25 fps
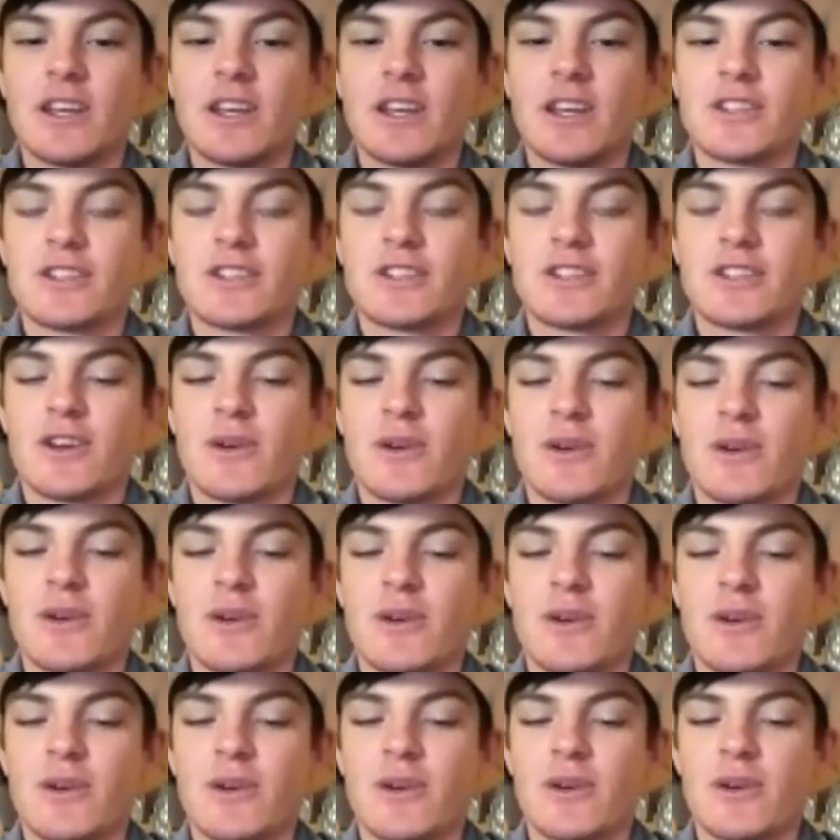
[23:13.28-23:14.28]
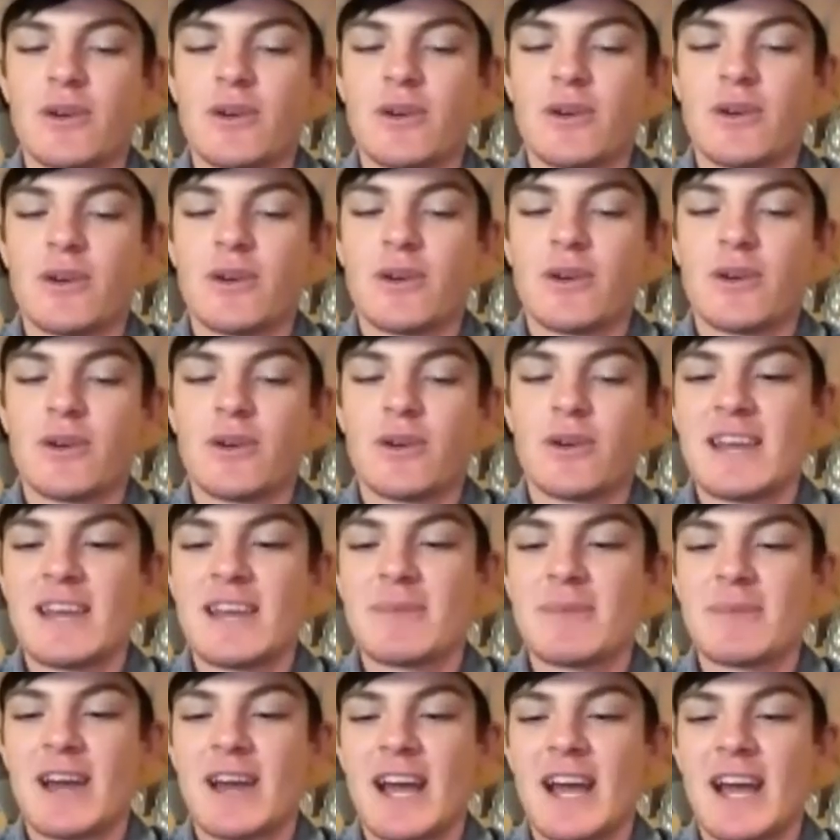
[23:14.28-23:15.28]
So yeah,
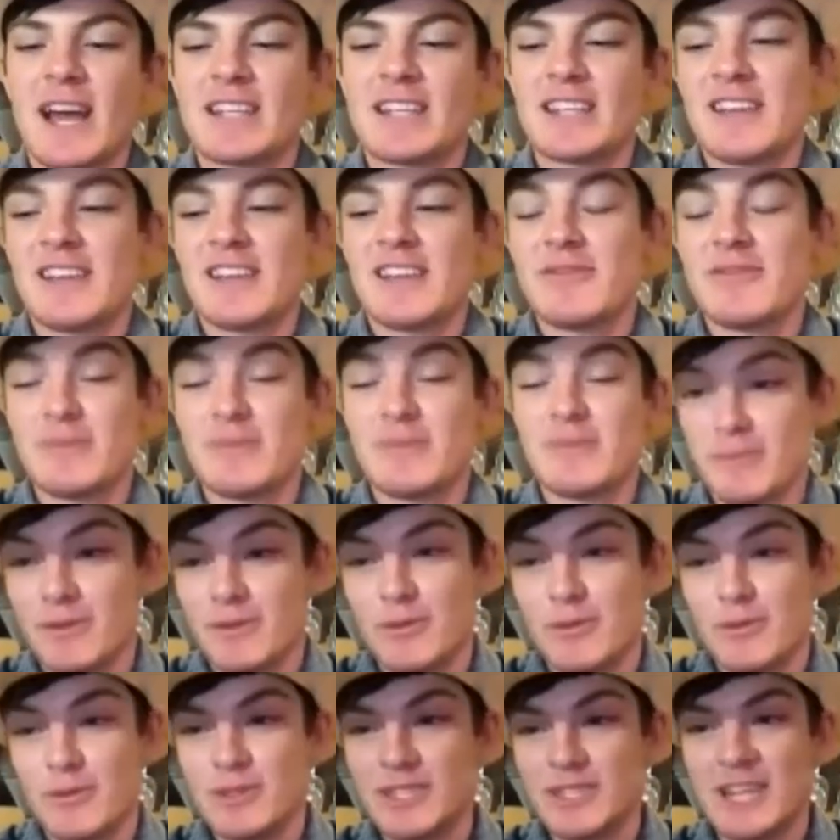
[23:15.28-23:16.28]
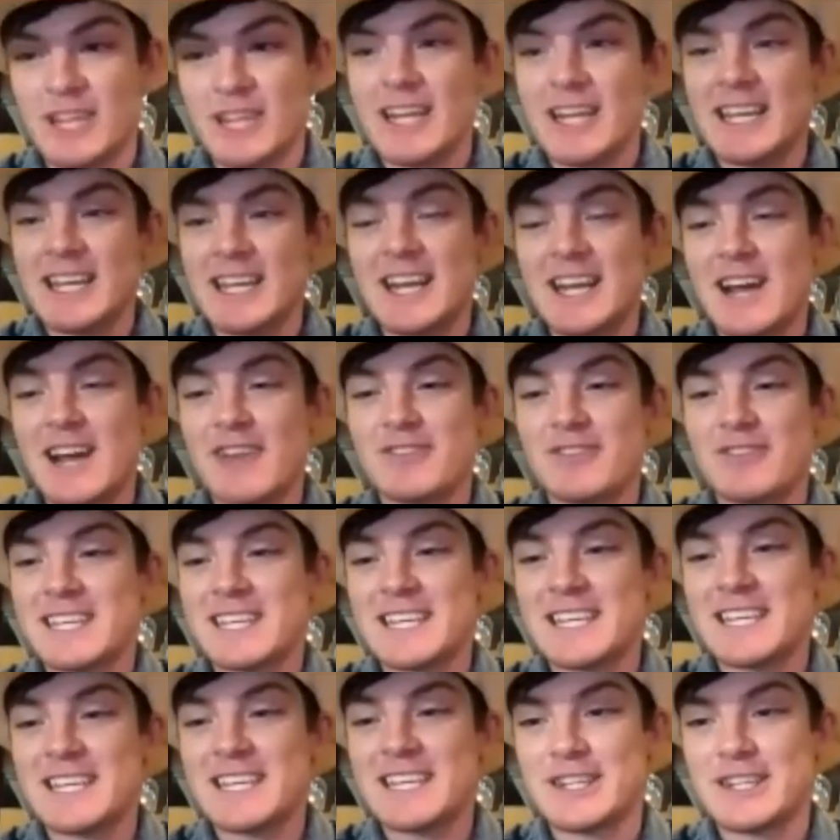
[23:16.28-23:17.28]
them guys, I was lucky enough to
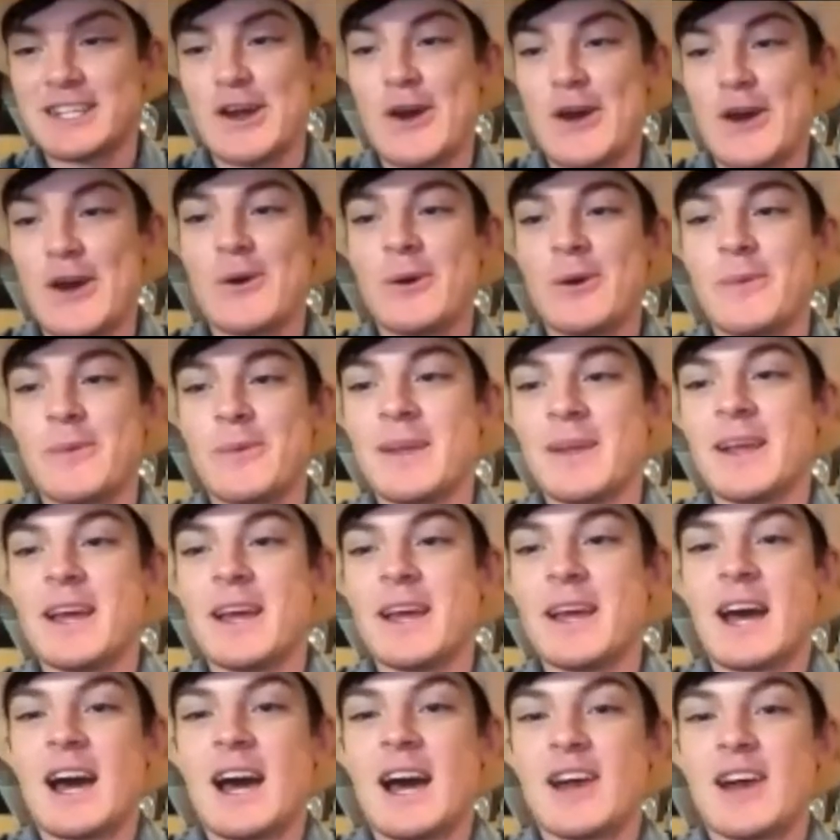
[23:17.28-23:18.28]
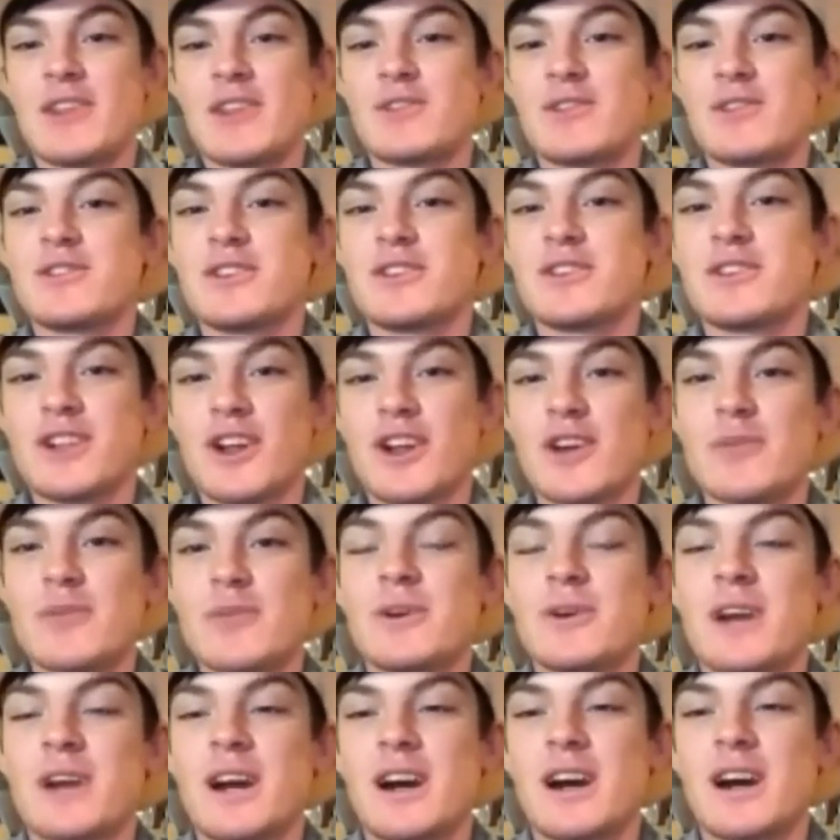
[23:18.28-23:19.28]
get to know them through the Global
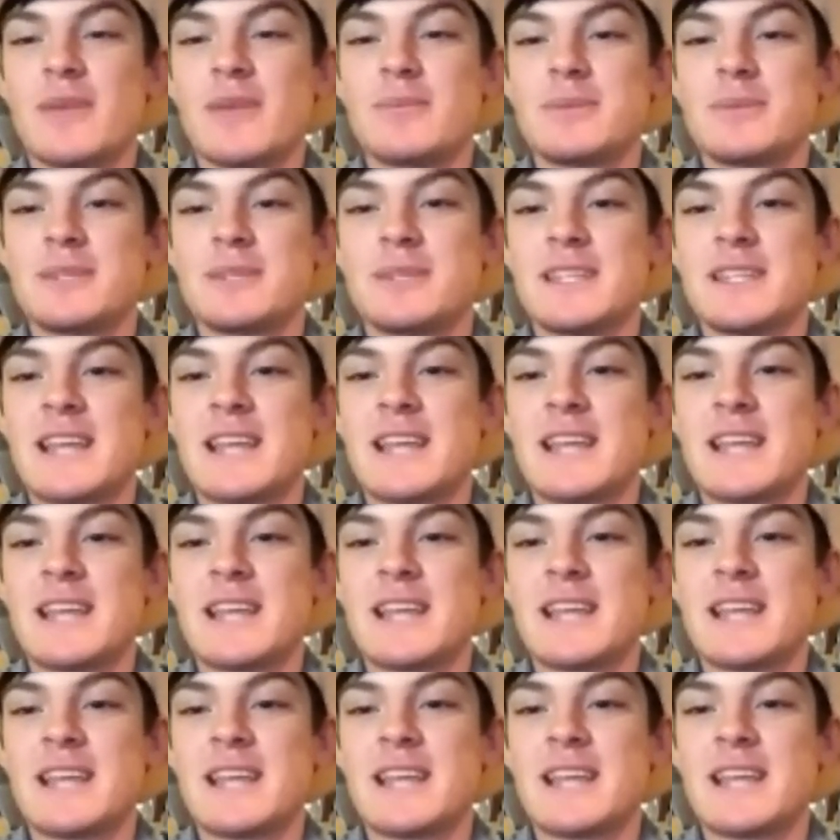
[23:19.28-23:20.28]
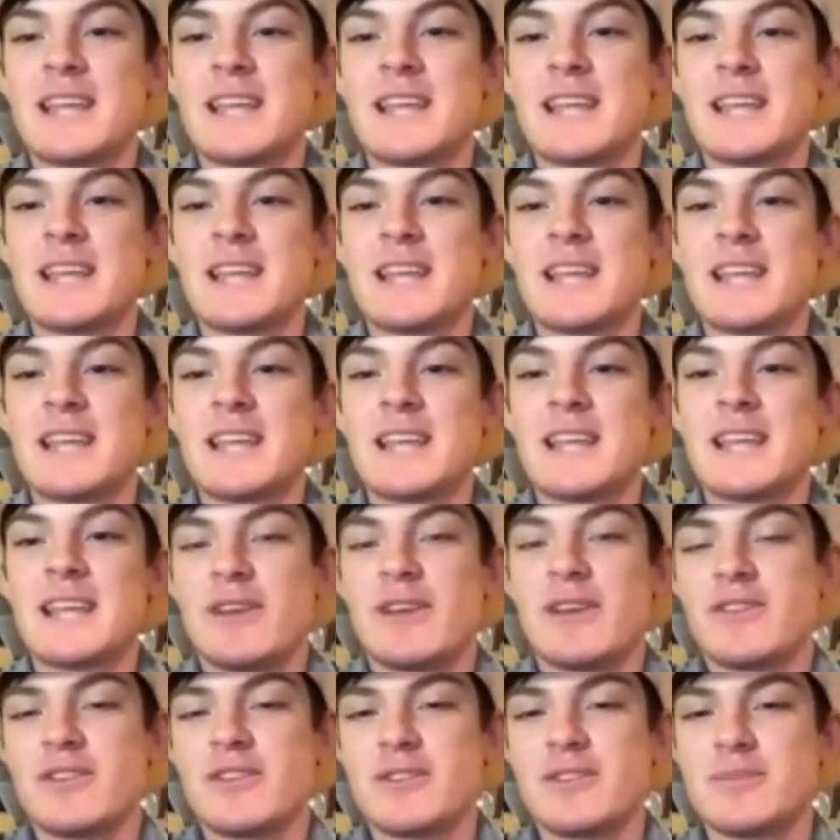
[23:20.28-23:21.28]
Cups and that. I
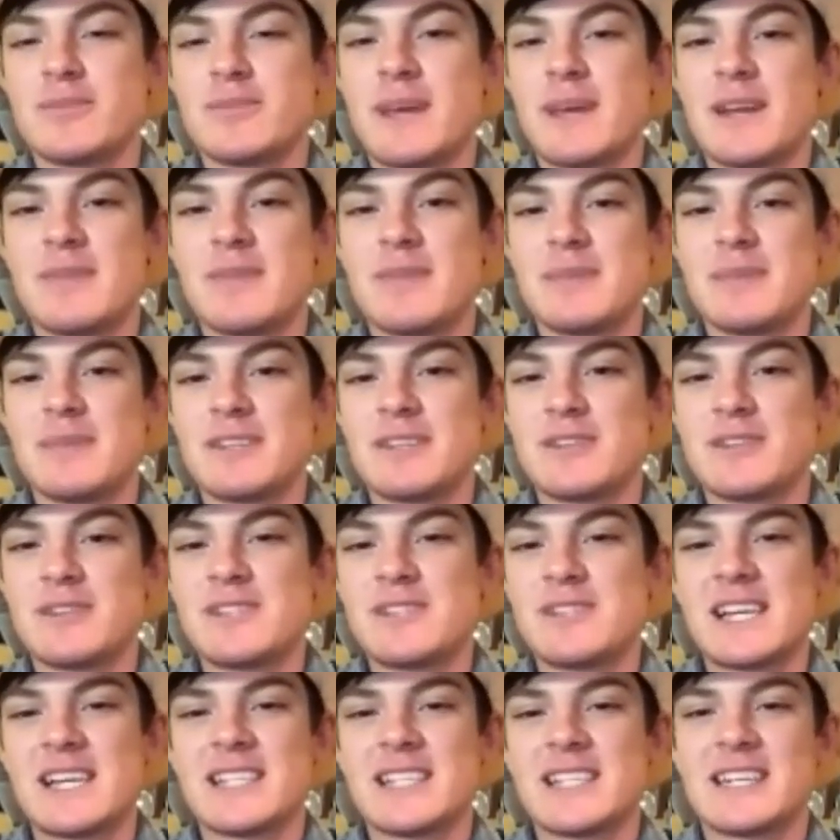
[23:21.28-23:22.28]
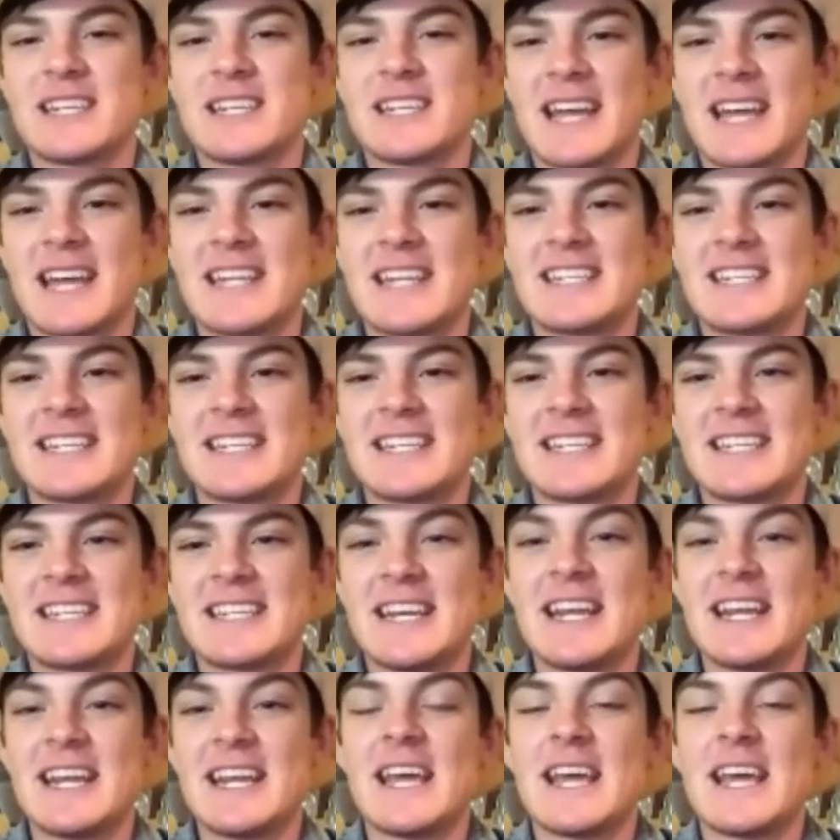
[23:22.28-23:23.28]
first met them in
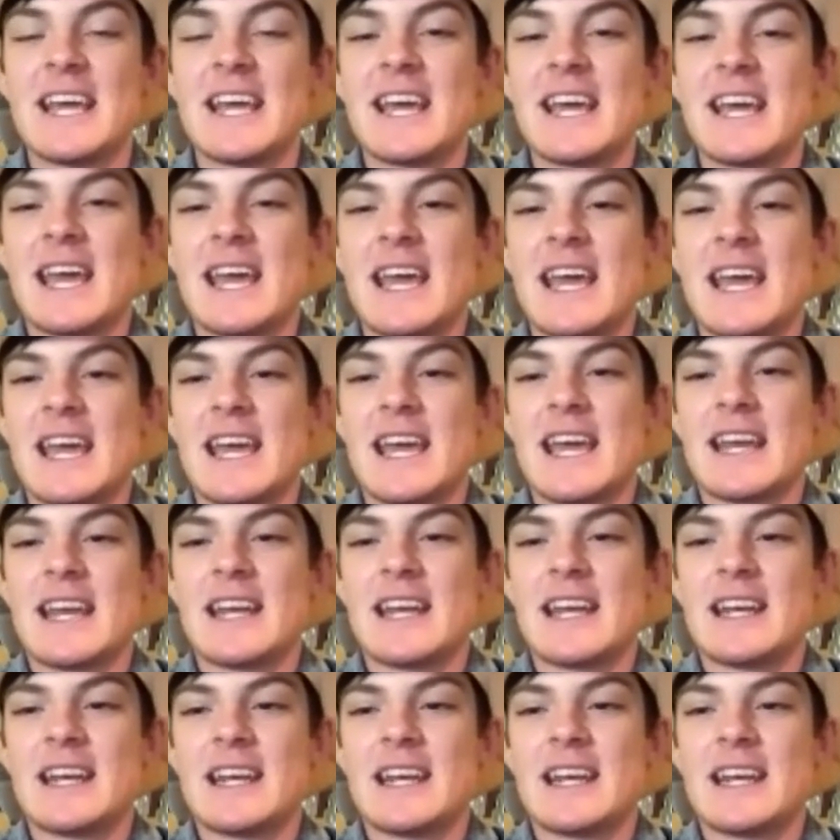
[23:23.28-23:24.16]
2018, and